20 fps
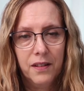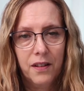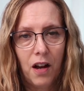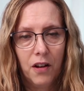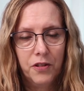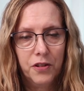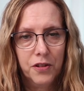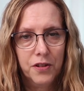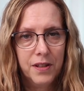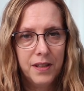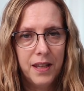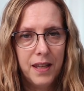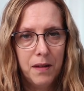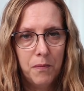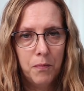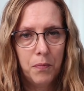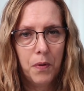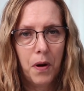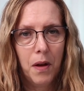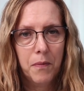Dr. C
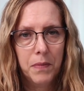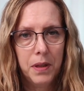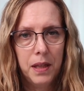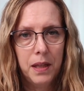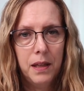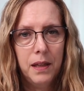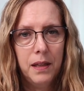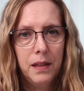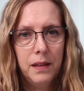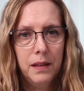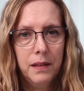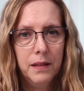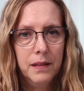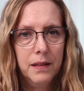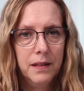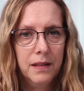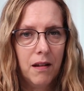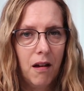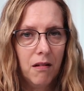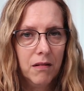brought me in
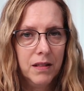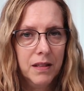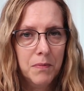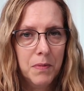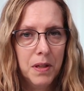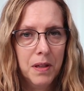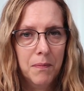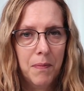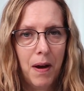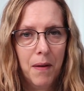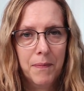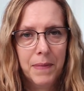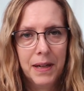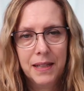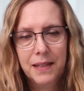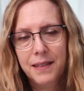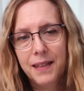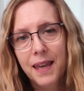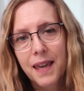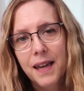to talk to me about my
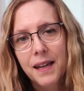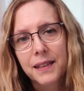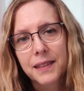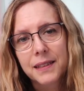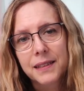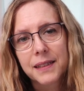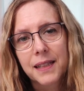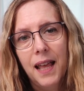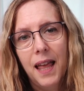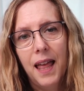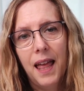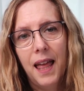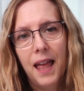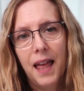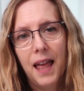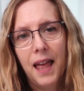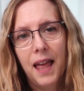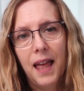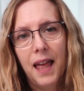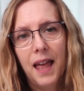scans,
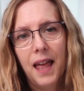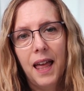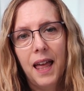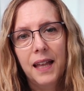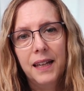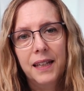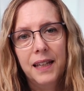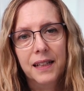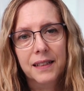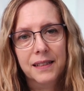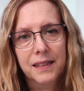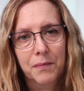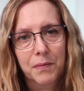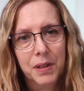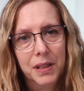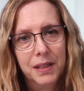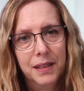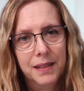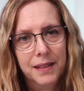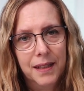and he had
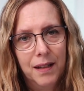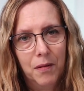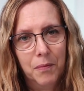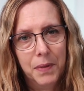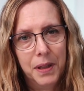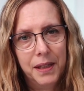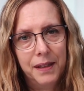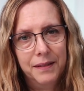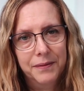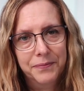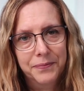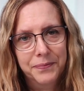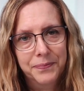something to tell me.